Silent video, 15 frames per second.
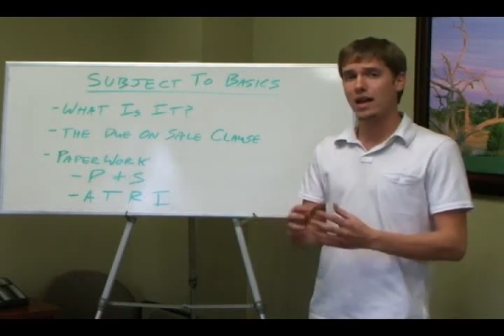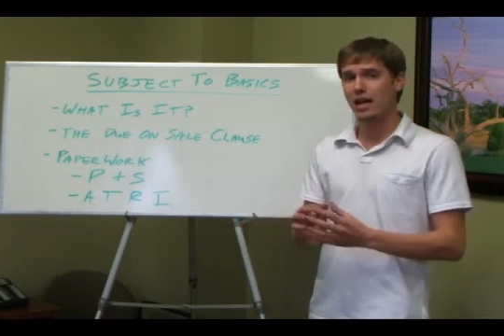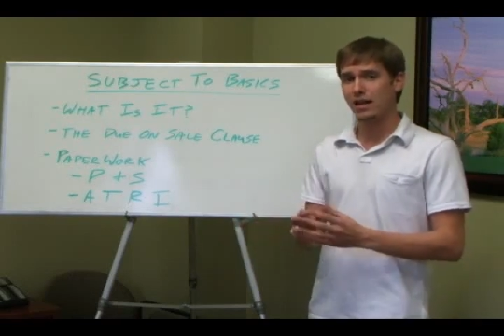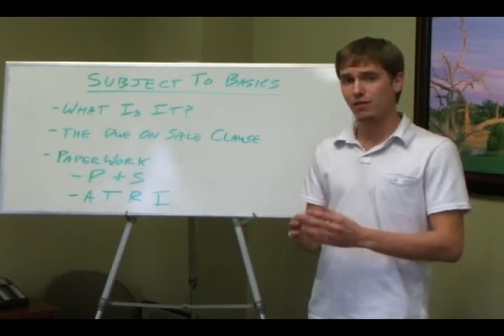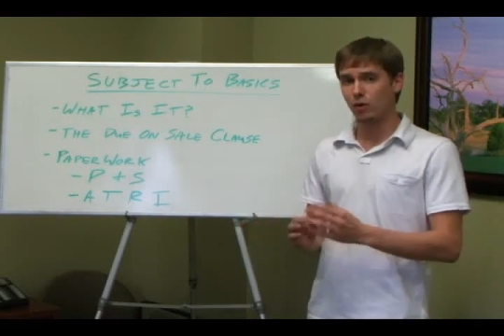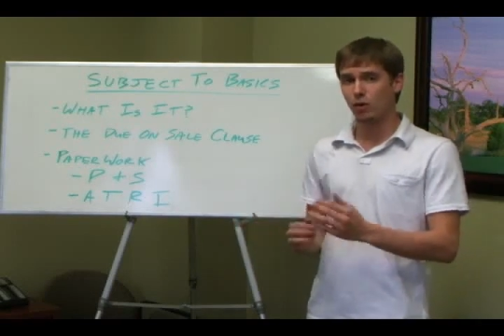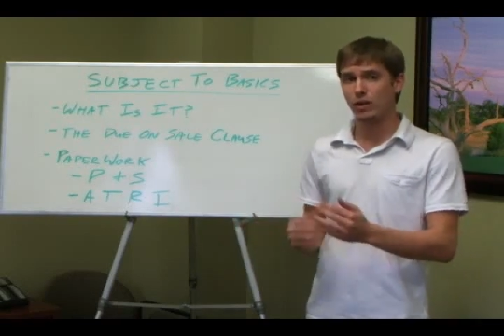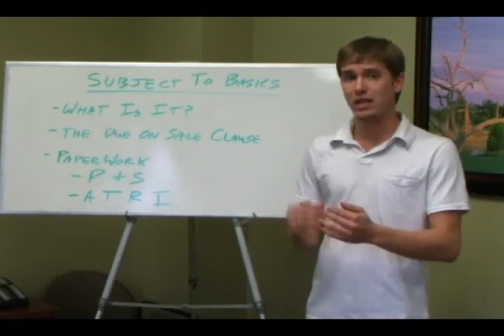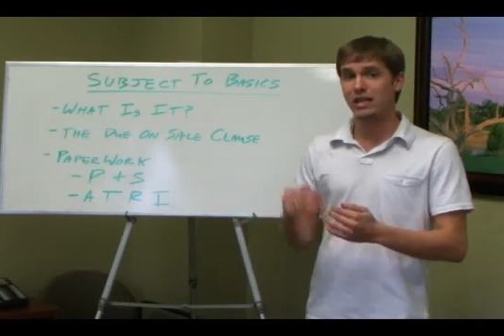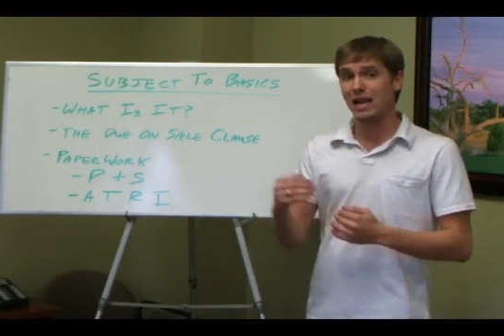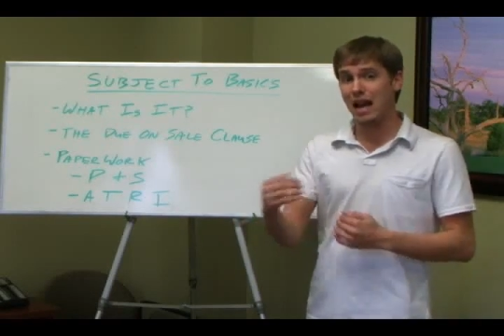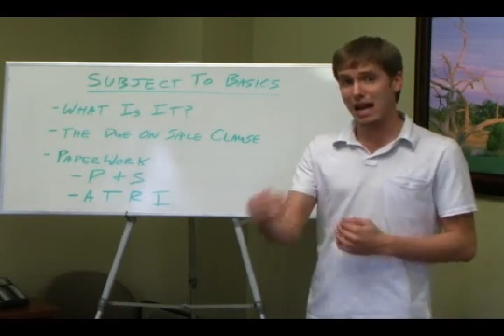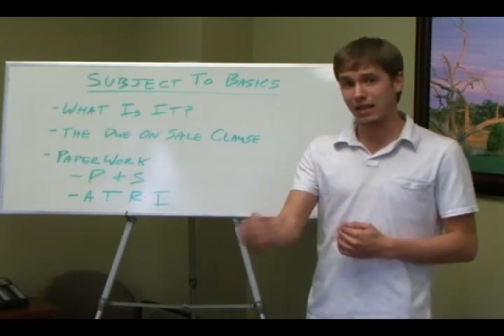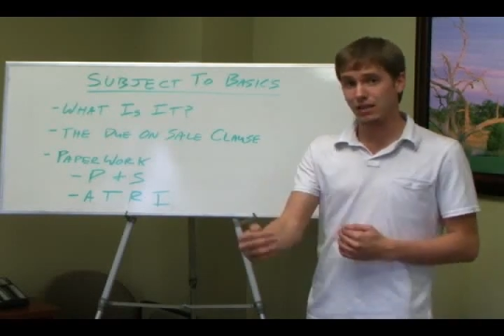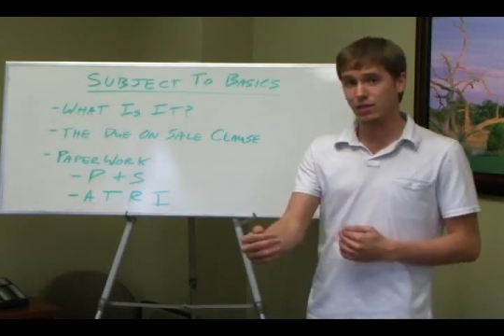and have already
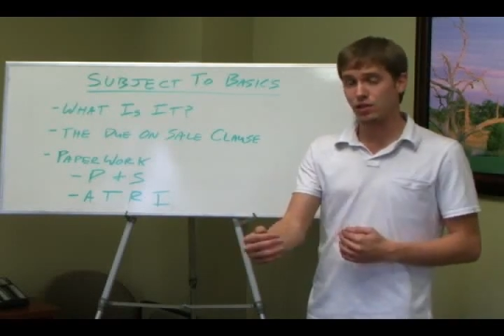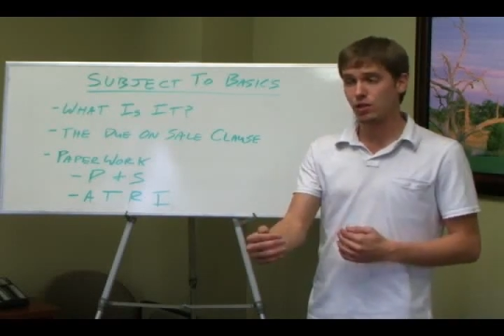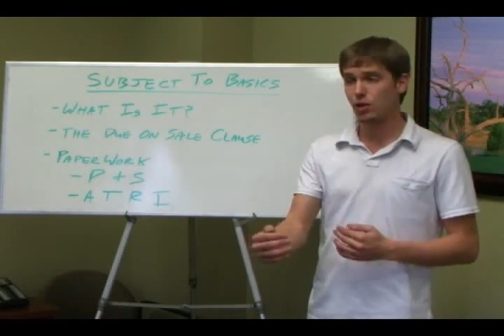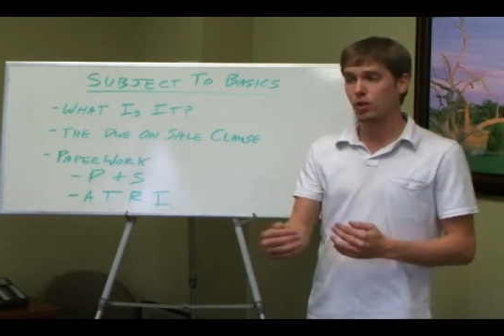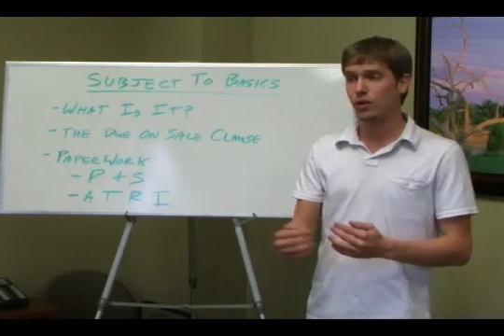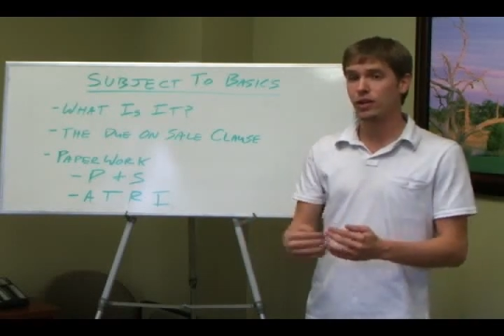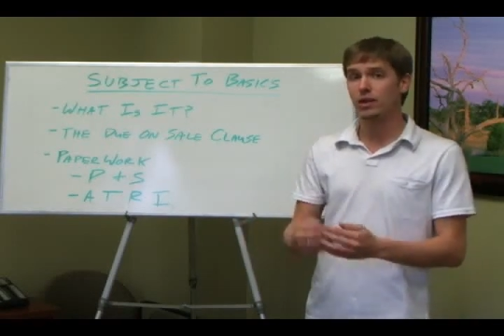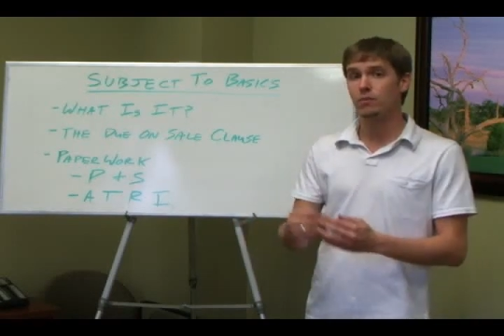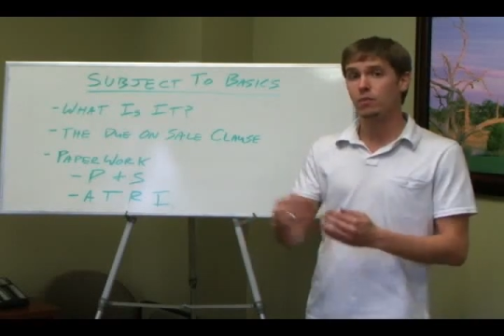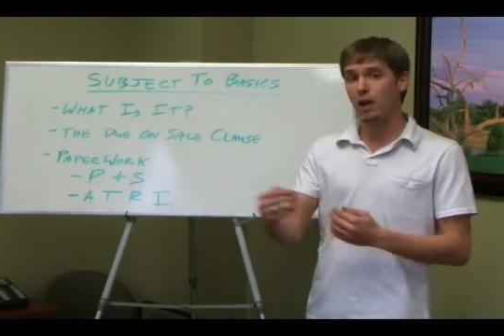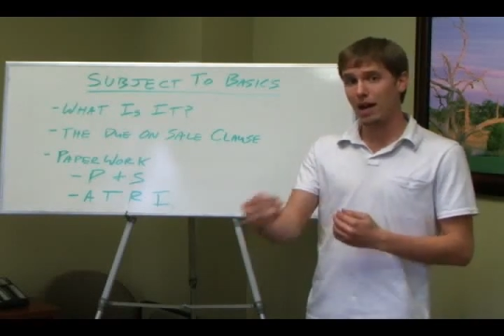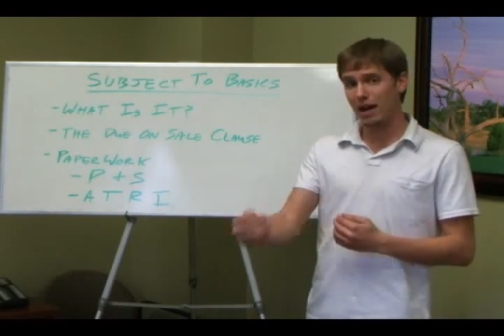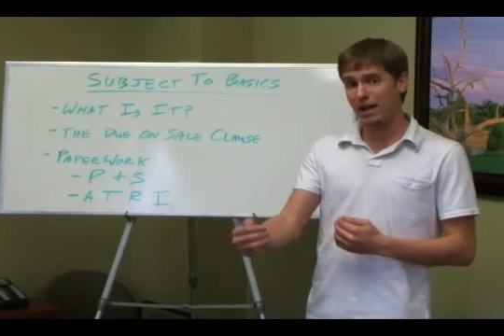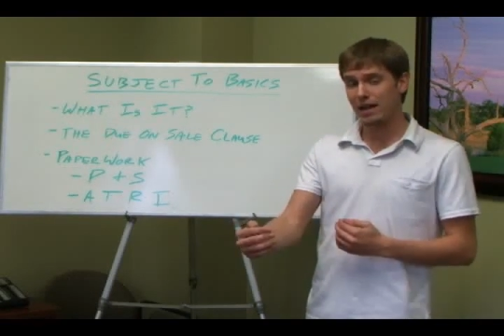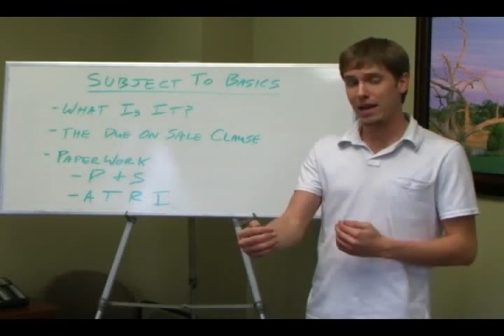gotten started
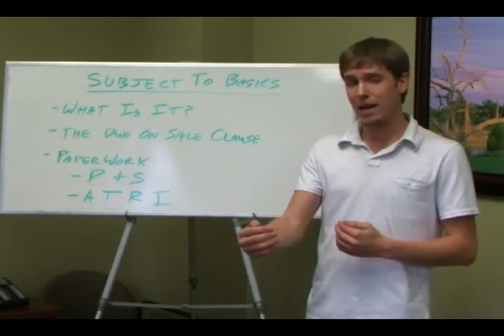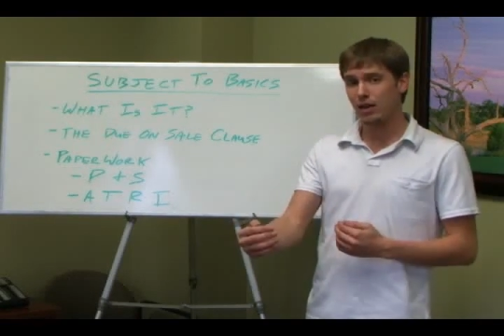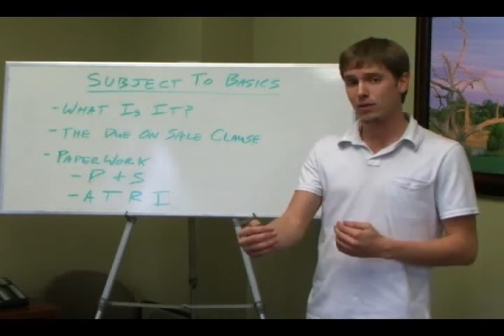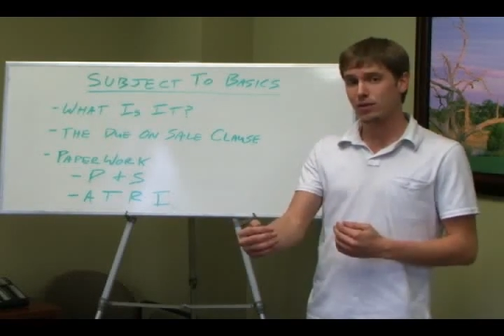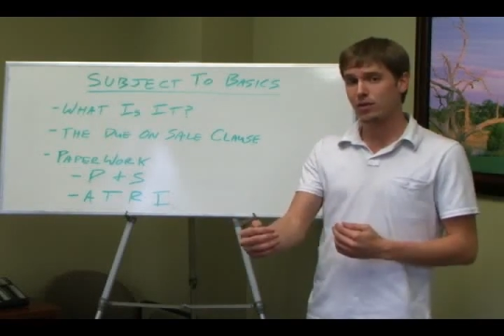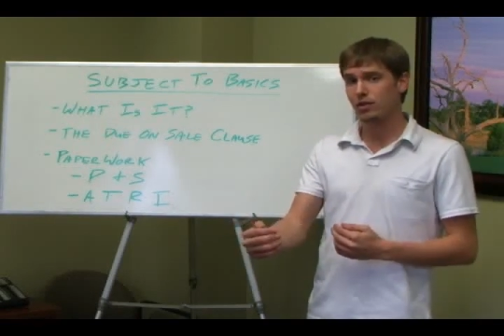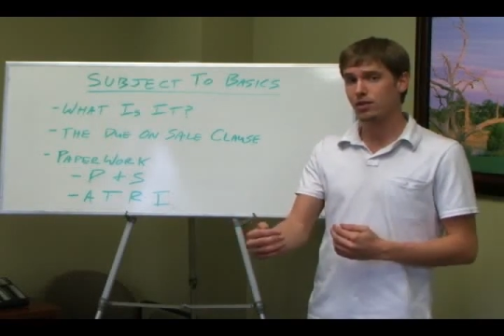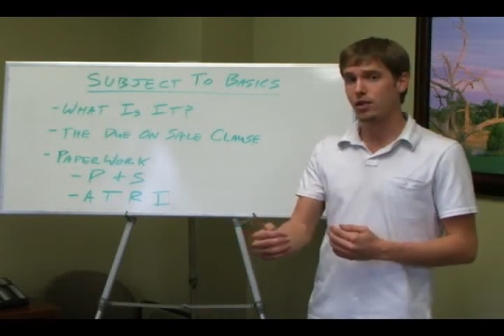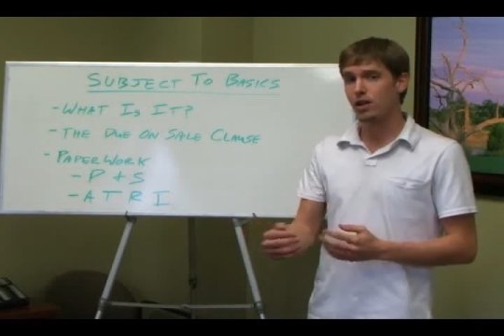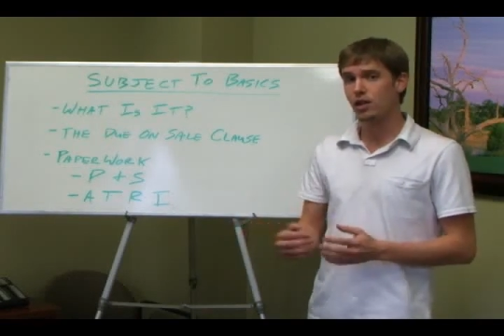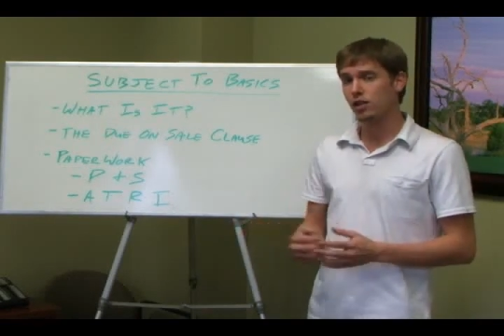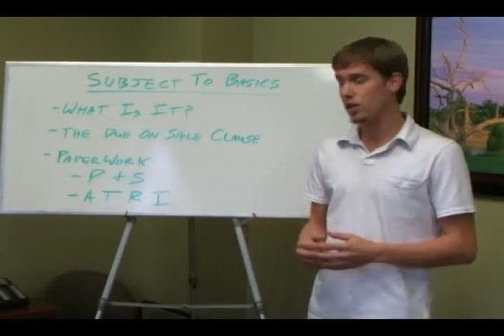buying houses,